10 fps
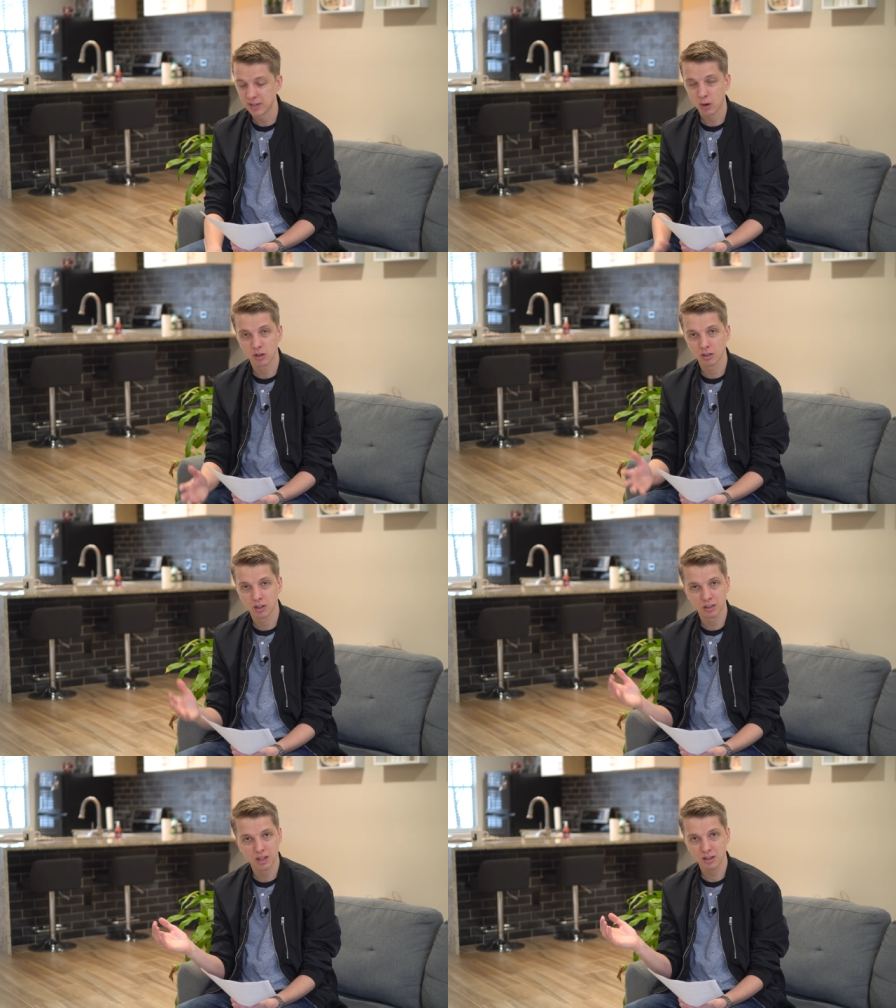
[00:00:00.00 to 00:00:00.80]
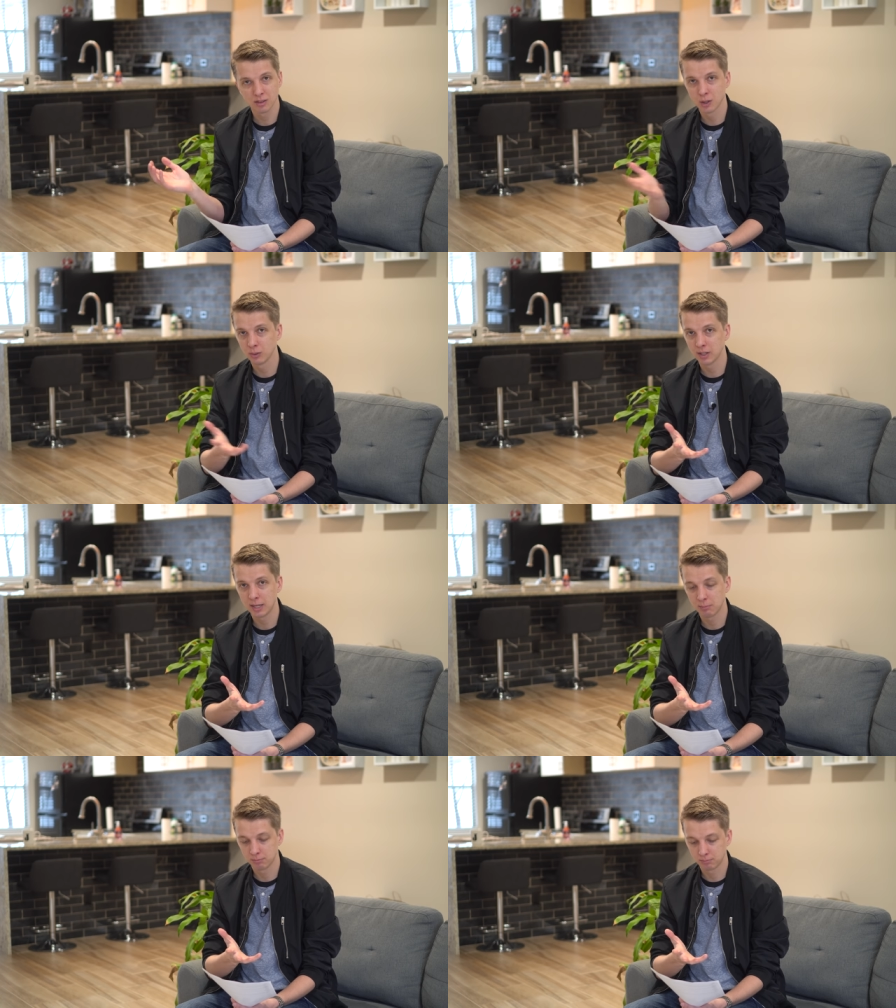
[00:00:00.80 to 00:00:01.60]
Now, a lot of low
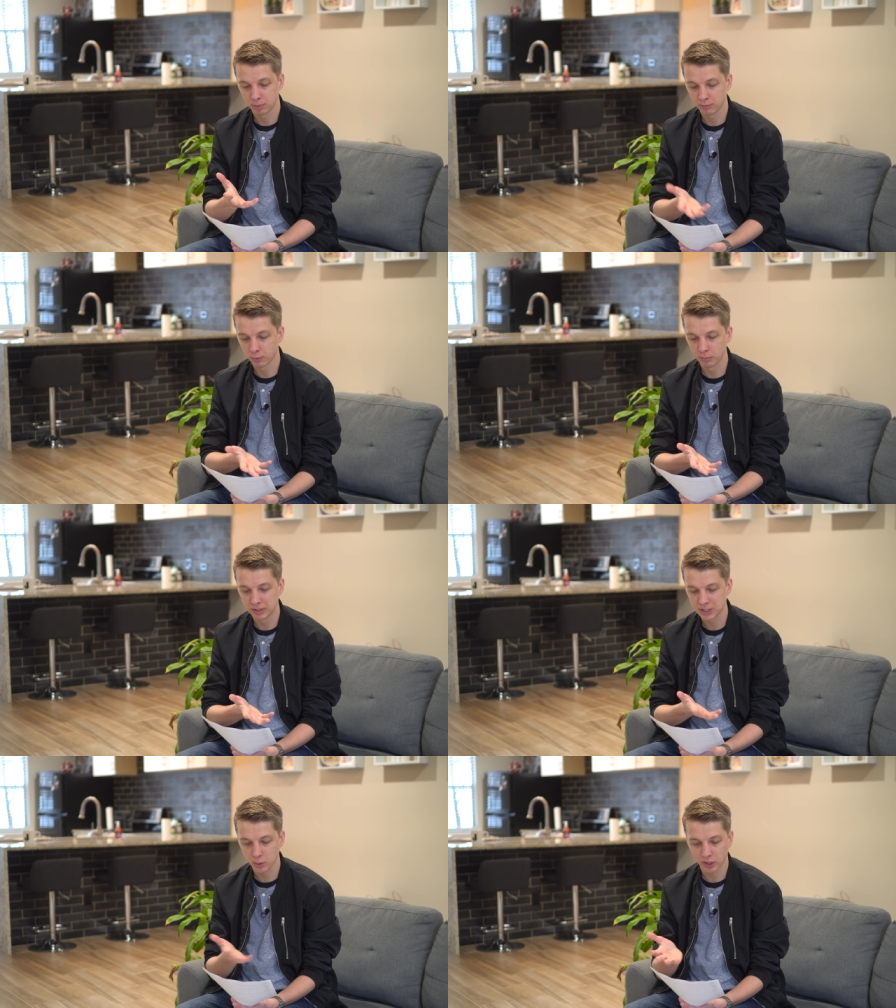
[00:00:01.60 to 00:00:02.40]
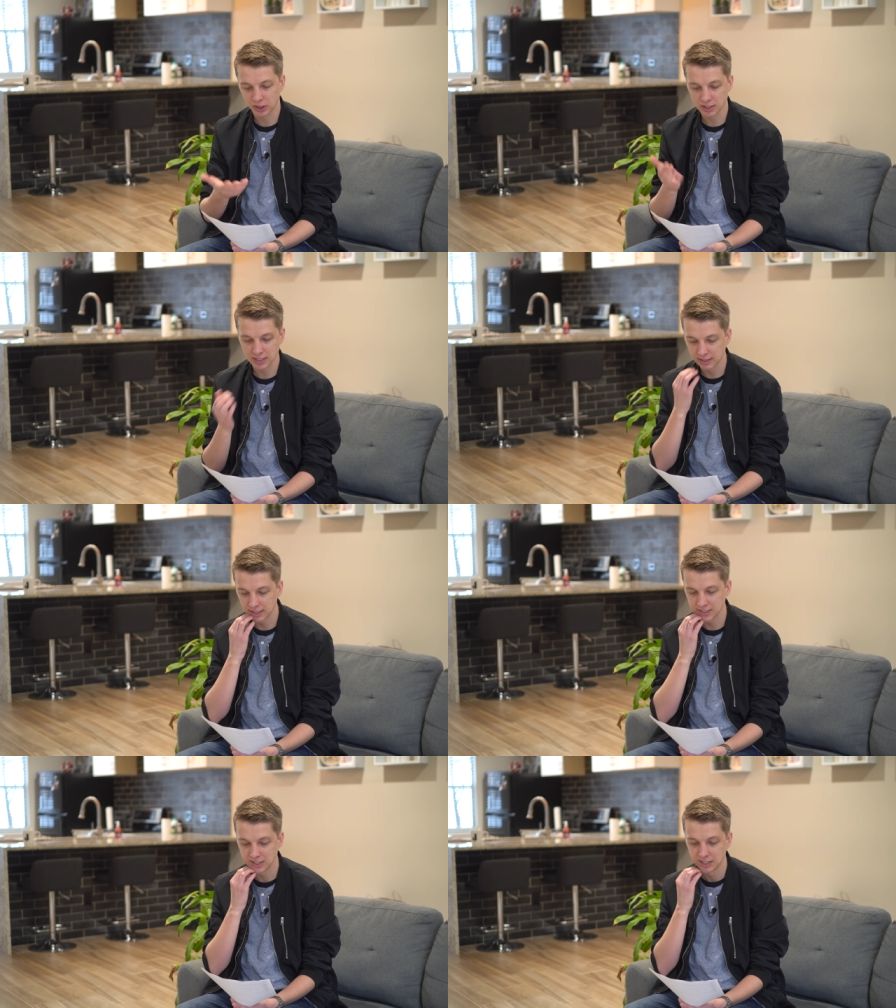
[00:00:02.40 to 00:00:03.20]
light performance questions like
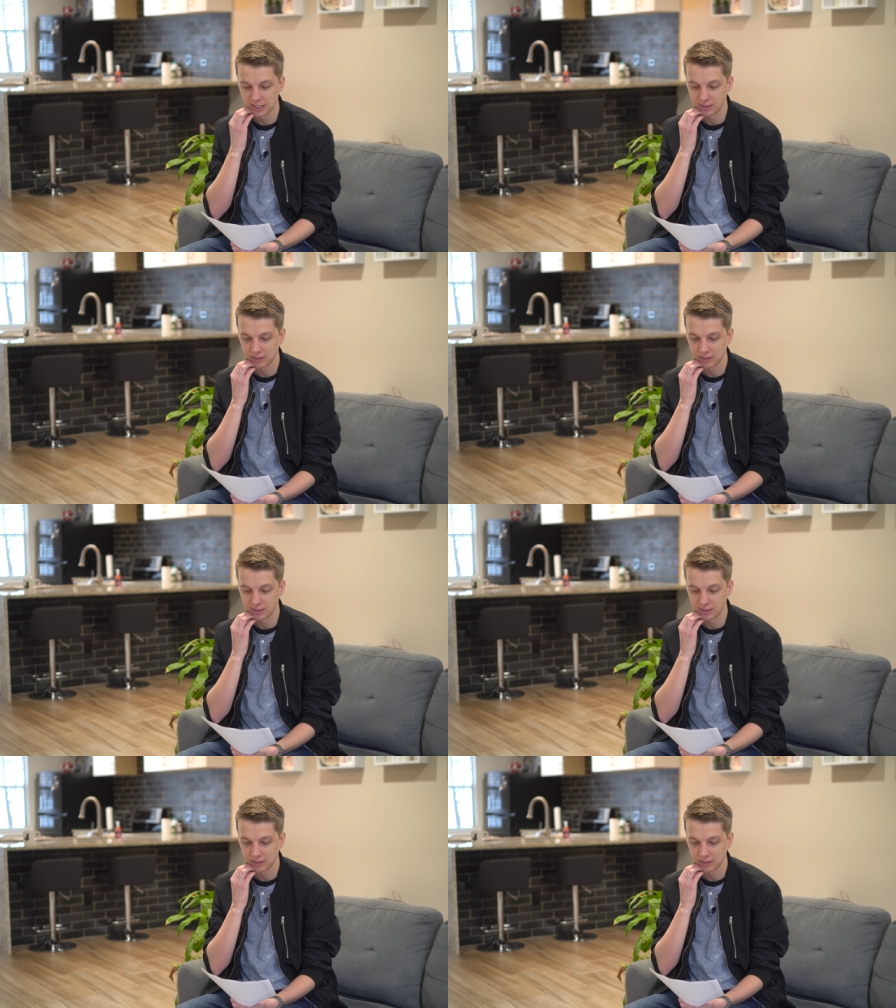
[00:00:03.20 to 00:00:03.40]
this